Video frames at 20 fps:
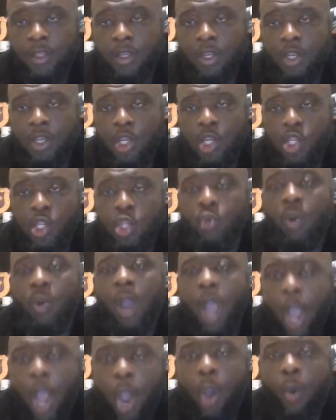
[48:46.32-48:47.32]
You will
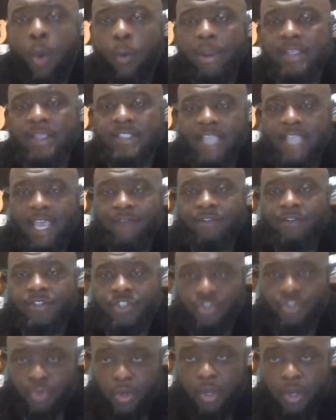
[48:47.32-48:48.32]
always have a
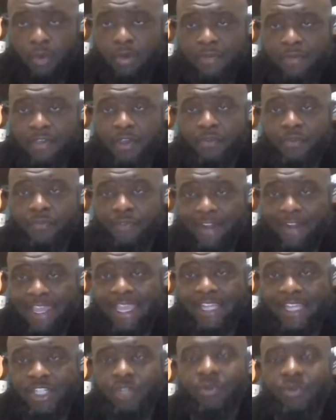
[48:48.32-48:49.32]
struggle with your
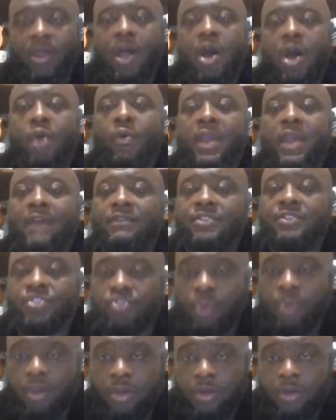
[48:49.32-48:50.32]
flesh. You'll always have a
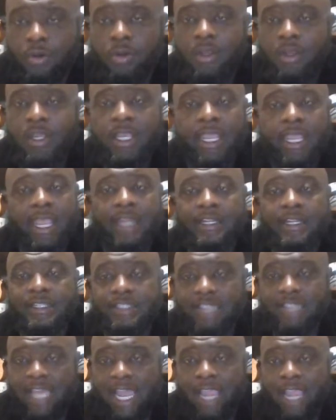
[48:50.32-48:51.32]
struggle in this
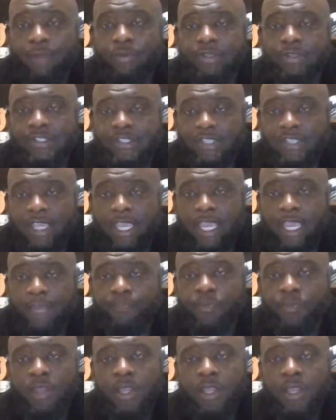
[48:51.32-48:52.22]
life with sin.